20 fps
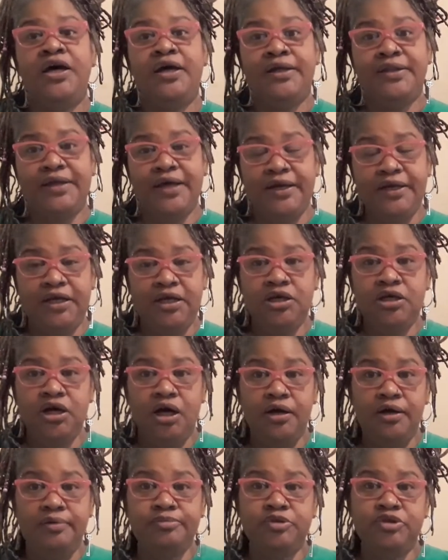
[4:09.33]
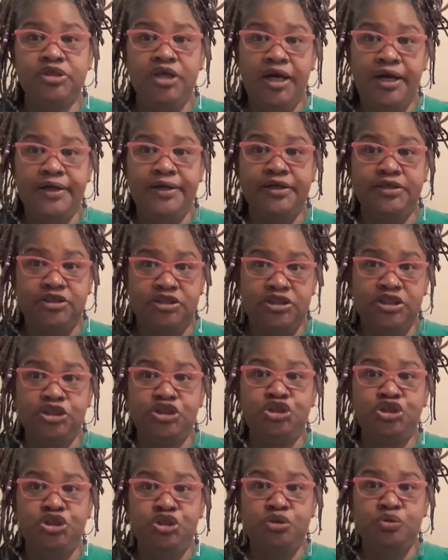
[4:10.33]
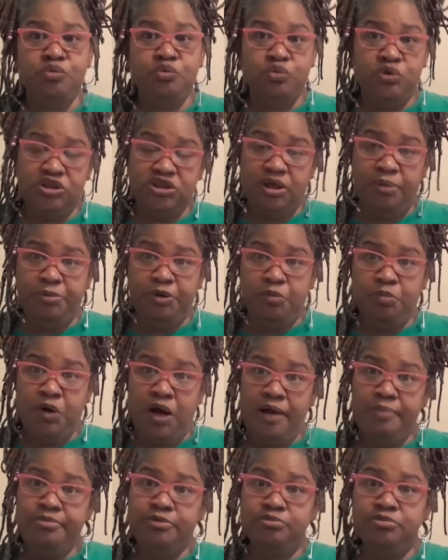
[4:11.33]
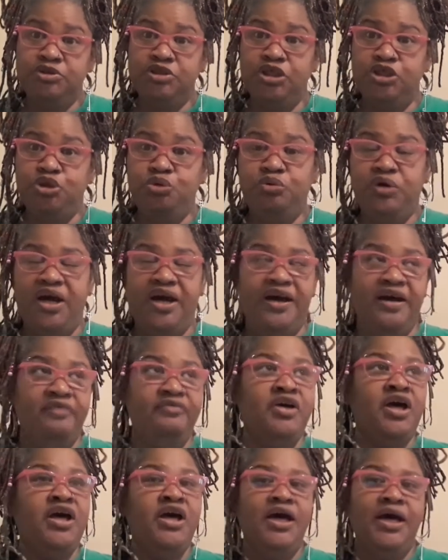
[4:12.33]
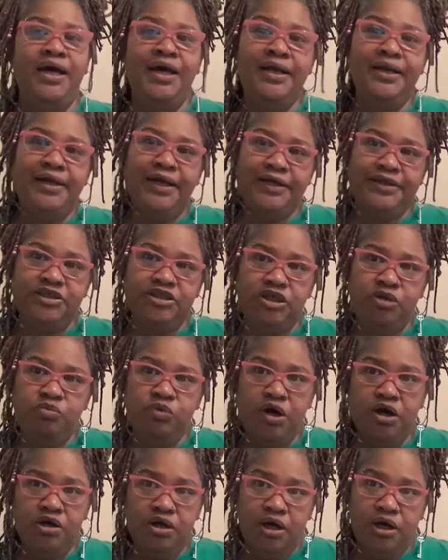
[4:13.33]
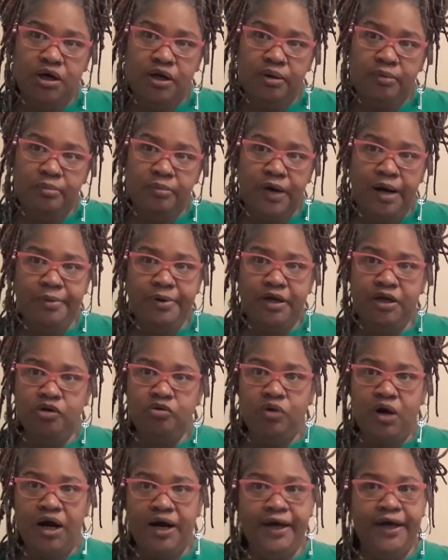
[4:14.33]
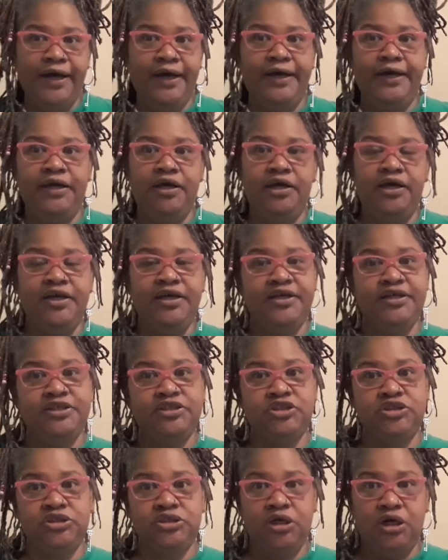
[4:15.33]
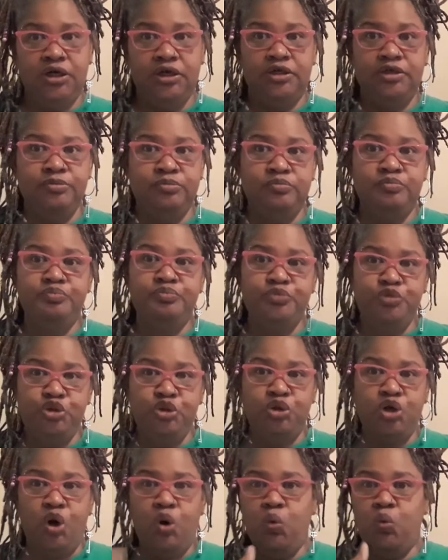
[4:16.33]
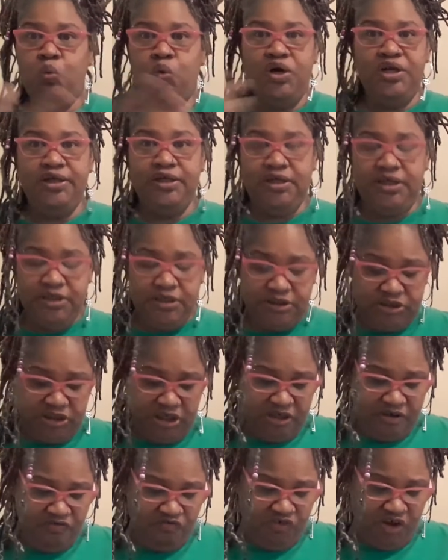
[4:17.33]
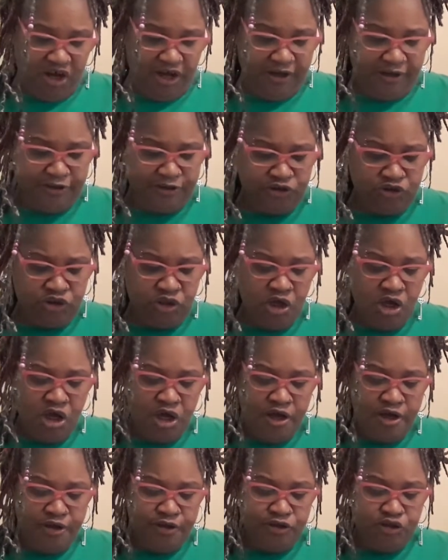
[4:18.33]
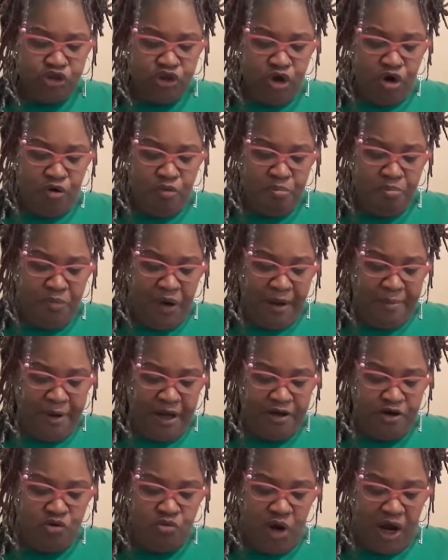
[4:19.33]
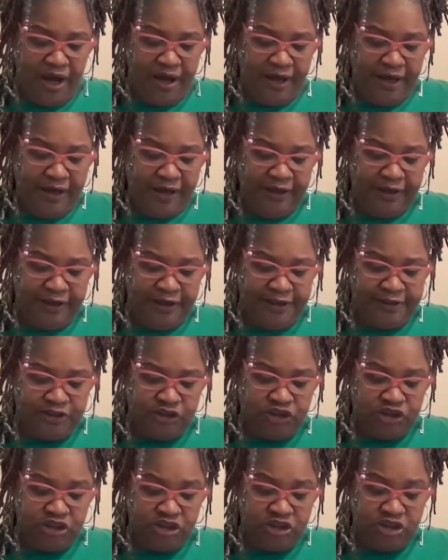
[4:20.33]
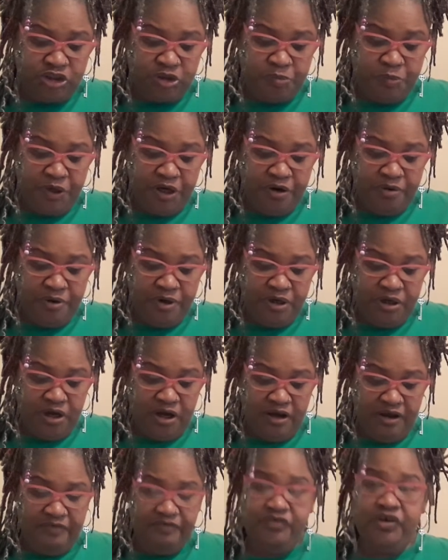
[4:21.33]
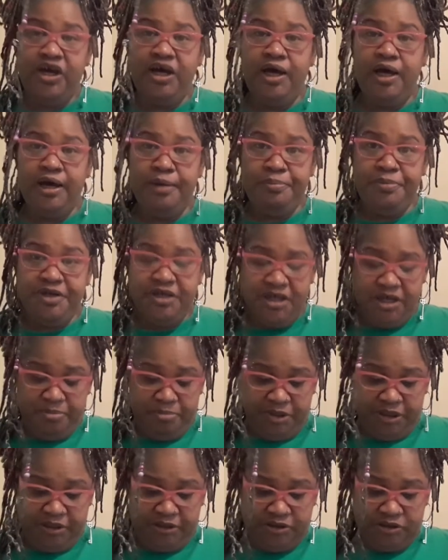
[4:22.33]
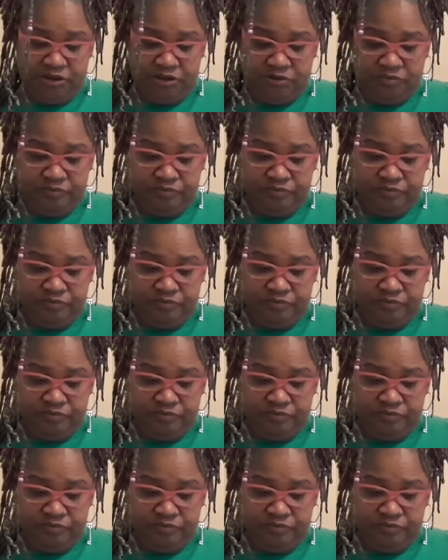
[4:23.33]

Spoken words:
that he comes and assists you with some of the problems that you have. And let's see what babalu-aye is, you know, what he signifies. So babalu-aye is the spirit of epidemics,